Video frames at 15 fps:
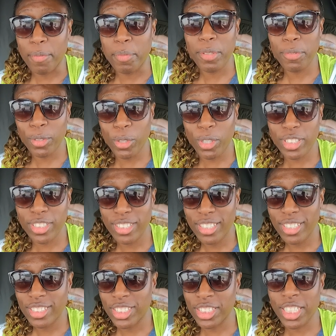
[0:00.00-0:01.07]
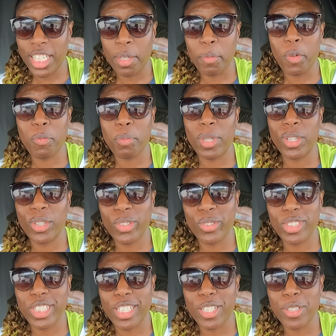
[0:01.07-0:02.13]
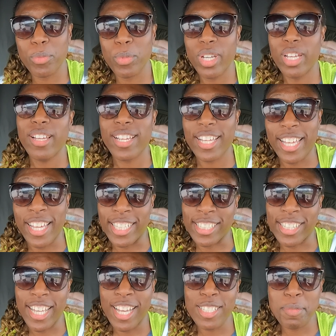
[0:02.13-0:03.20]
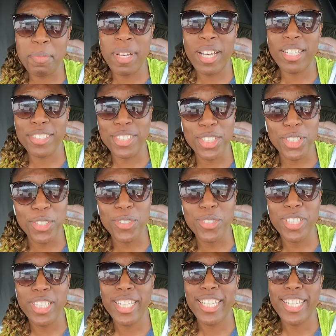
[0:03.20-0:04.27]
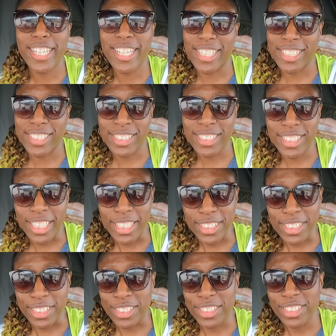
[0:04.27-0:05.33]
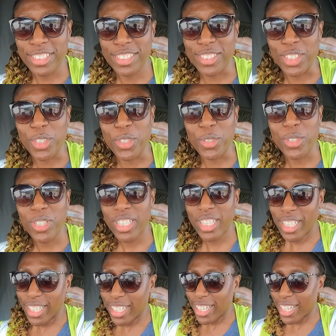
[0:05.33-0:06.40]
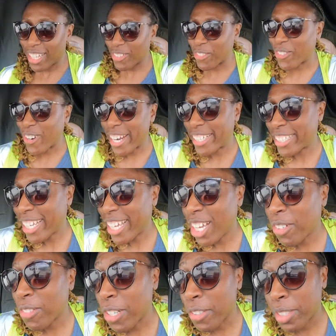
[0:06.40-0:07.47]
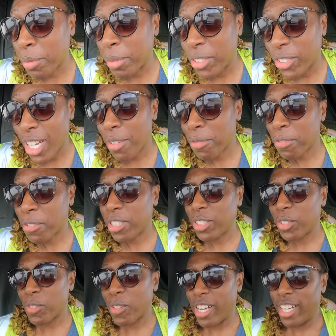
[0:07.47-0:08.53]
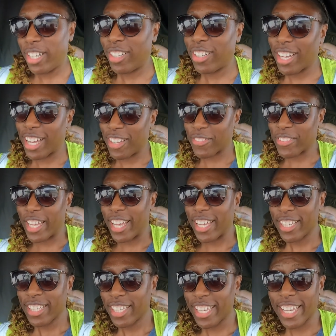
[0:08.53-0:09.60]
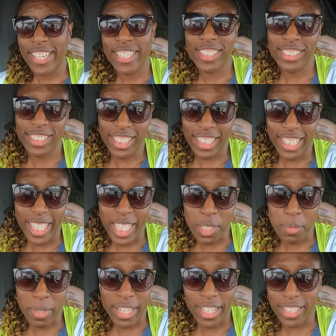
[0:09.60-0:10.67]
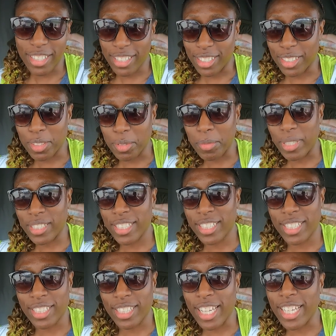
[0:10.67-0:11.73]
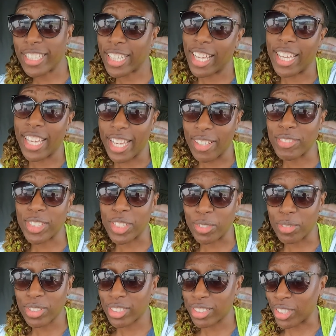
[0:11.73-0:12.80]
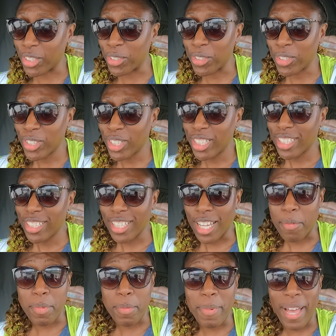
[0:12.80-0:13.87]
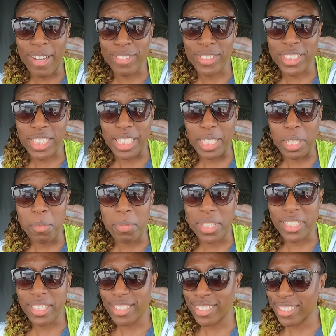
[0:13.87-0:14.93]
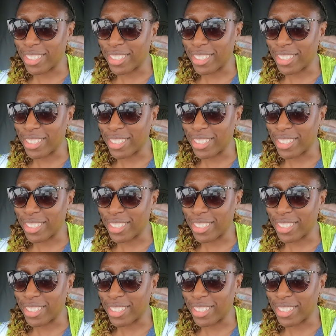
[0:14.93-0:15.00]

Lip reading: in Florida. Just came off my hometown. I got a 1,000-mile load headed to Texas. So right now, I've already been driving for a little while. I've got, and it's non-hazmat. I think I have totes, so I'll be bouncing a little bit